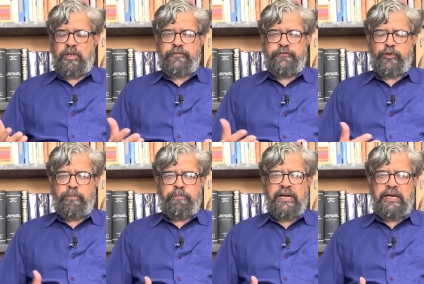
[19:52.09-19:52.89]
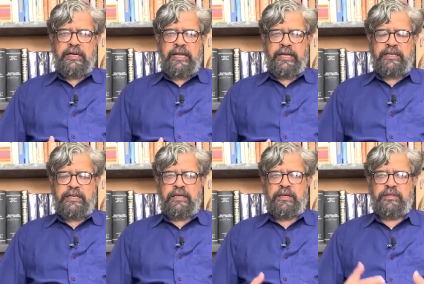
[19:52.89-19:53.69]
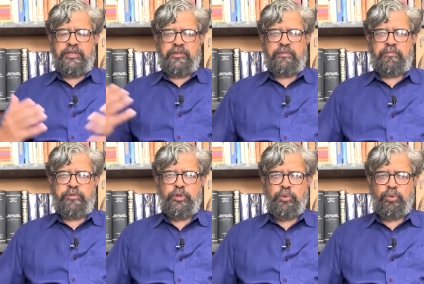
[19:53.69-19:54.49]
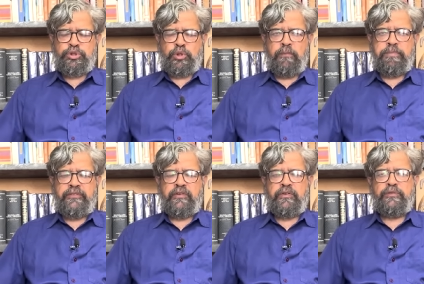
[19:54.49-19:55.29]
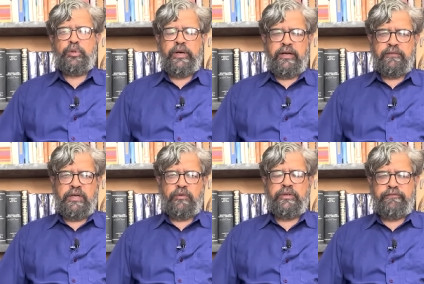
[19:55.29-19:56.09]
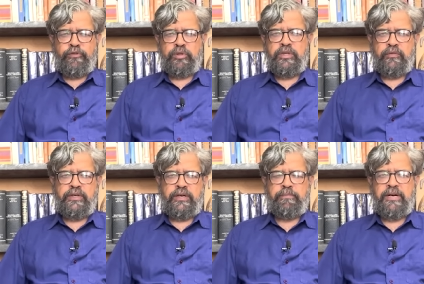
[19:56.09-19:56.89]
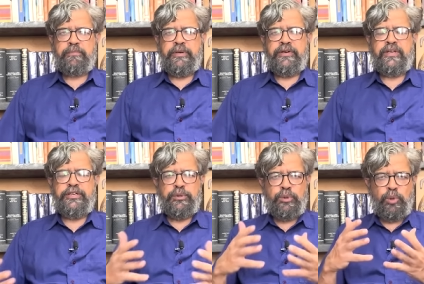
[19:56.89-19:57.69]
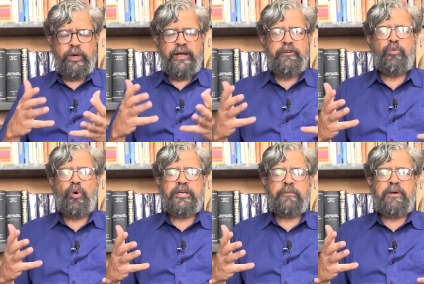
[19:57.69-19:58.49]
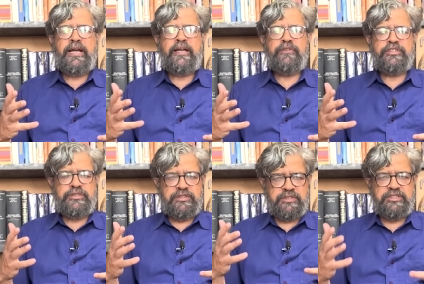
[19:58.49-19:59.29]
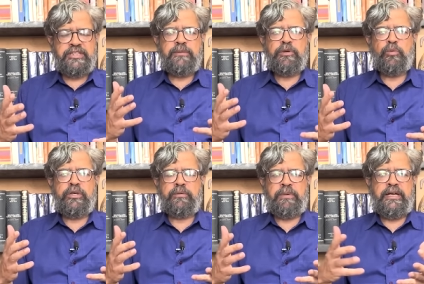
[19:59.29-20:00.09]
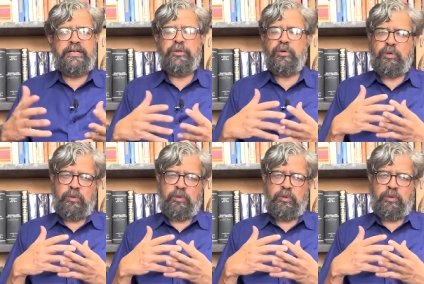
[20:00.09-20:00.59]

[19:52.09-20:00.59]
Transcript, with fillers: If you build like this huge complexes of 2,500, 4,000 apartments and you don't have a water plan which is a sustainable water plan, you're